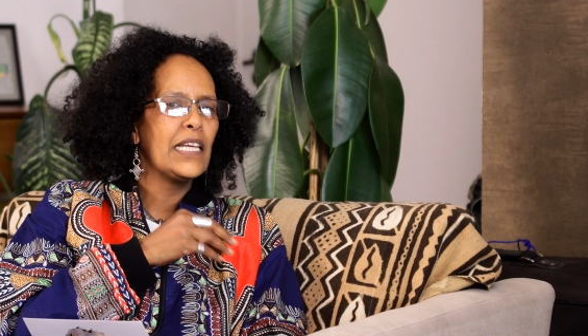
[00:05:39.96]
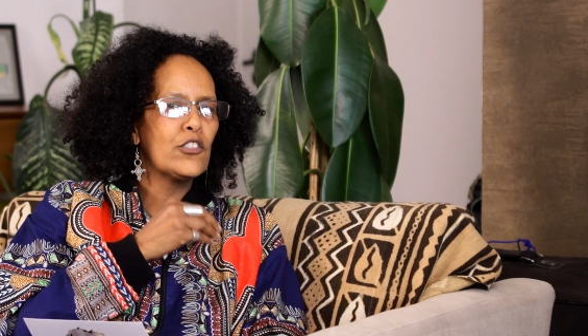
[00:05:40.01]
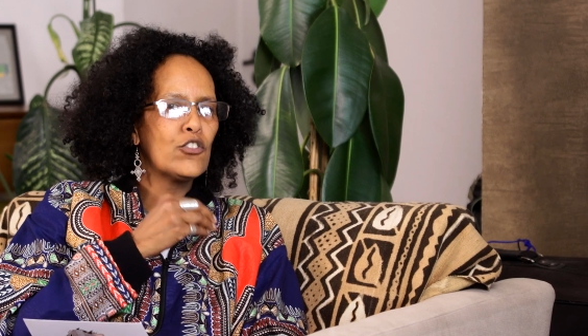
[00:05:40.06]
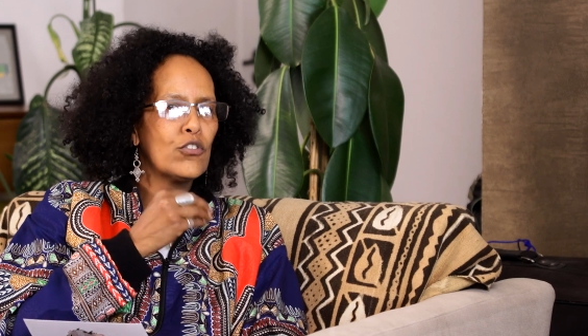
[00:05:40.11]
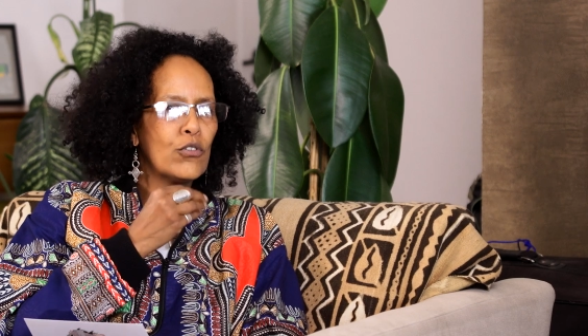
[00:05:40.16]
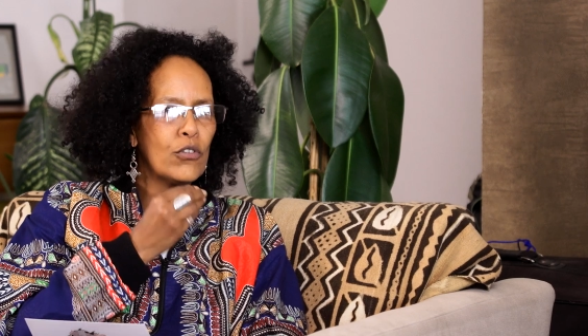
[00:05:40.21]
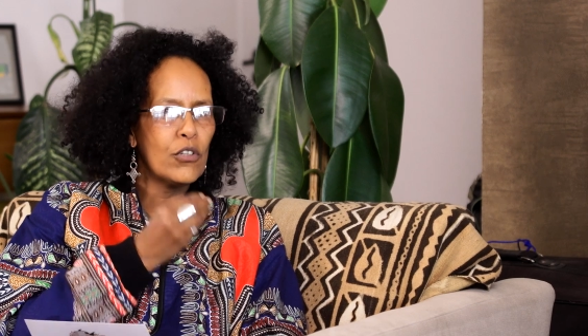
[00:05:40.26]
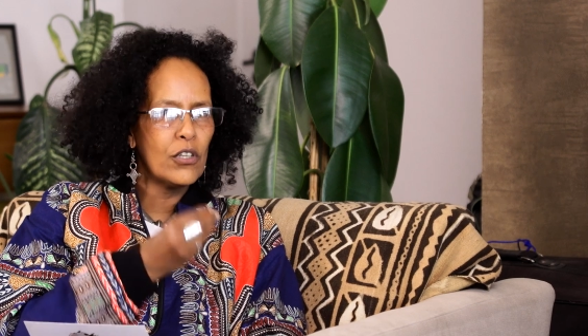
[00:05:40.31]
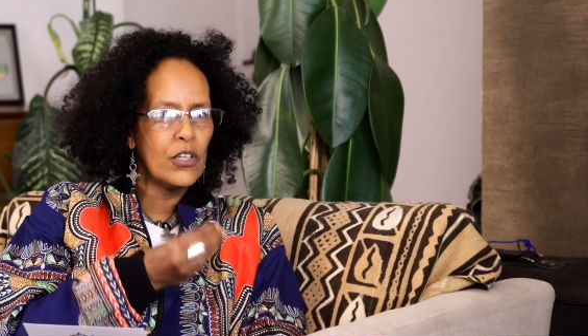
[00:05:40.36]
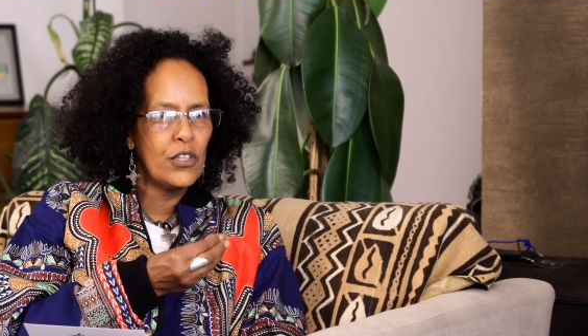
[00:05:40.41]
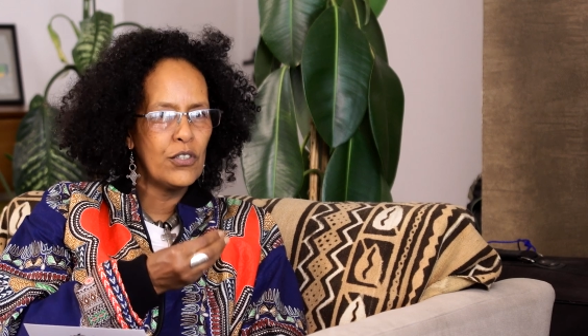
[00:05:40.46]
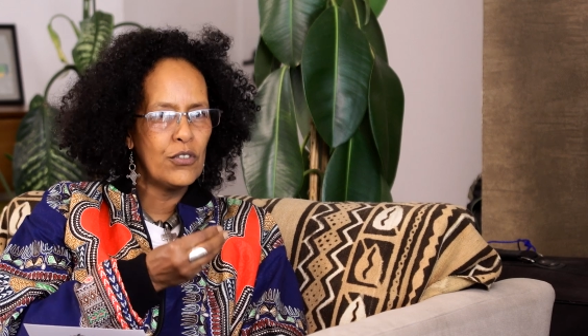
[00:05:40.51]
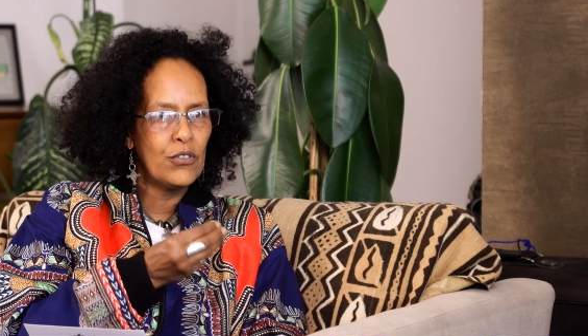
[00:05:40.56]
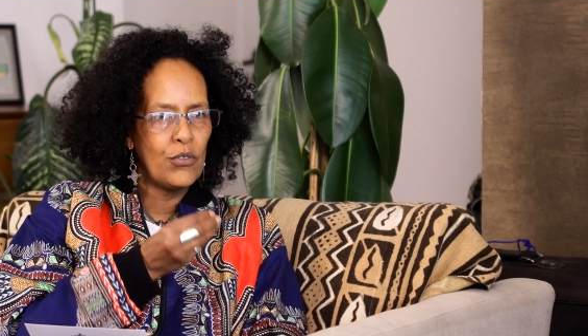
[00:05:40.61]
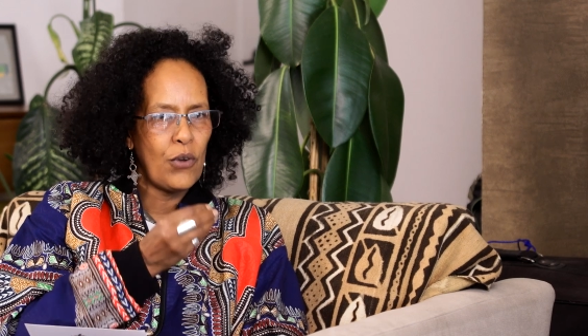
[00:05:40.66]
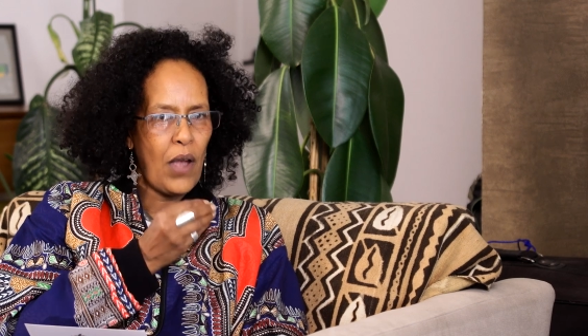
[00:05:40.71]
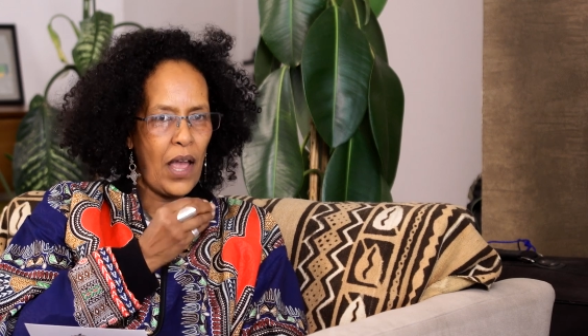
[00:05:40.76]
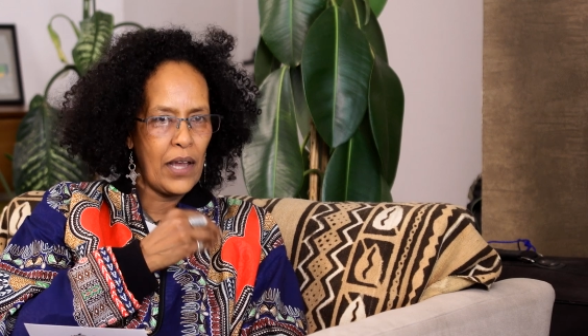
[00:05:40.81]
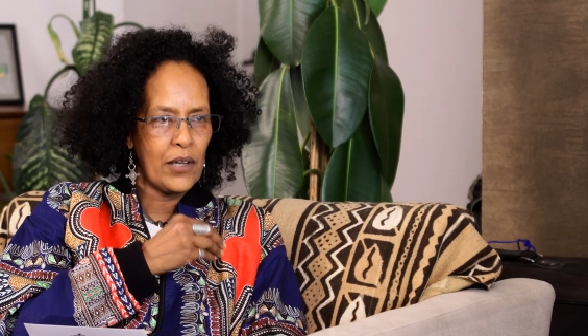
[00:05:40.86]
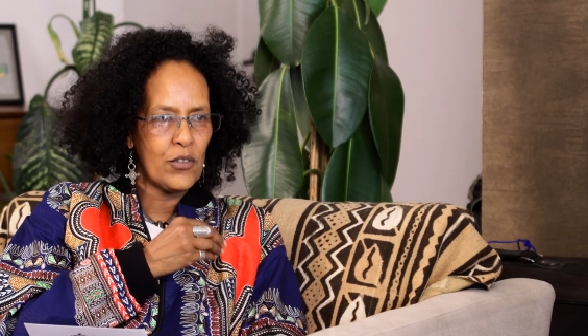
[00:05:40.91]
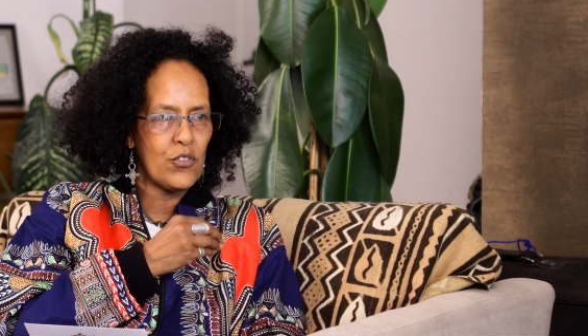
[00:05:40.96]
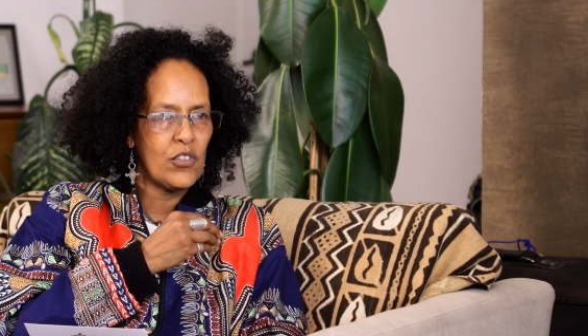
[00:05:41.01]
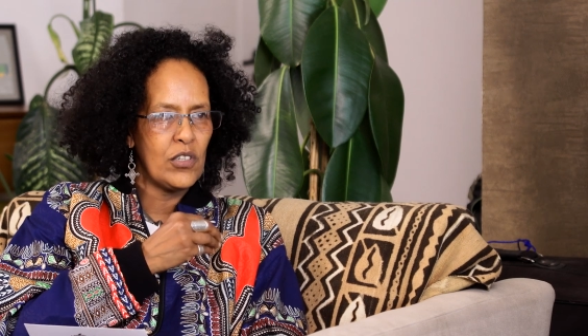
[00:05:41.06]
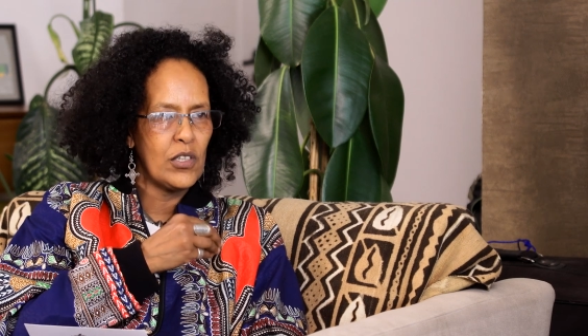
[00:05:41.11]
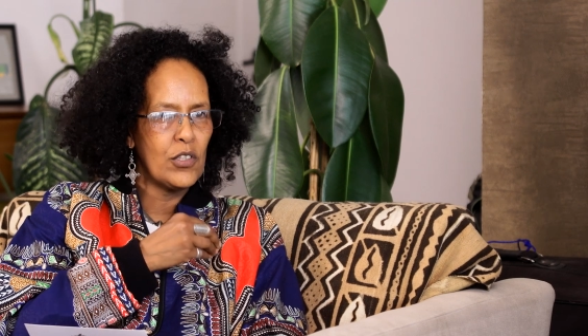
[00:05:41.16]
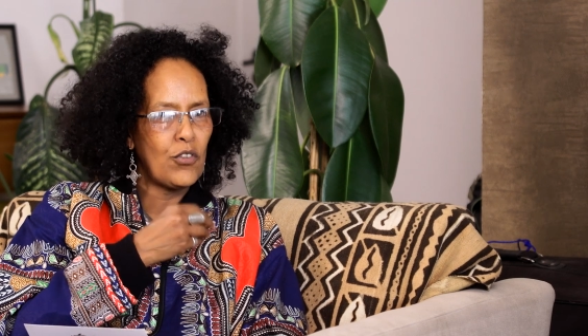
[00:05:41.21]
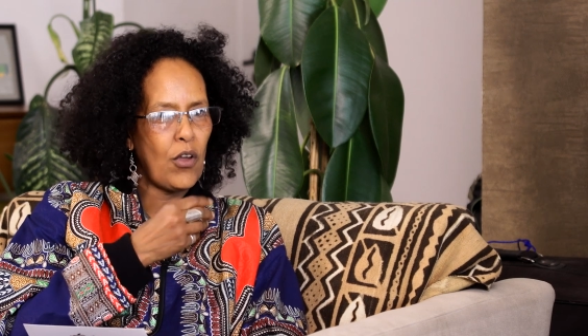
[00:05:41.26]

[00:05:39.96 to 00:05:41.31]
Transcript: it's good to actually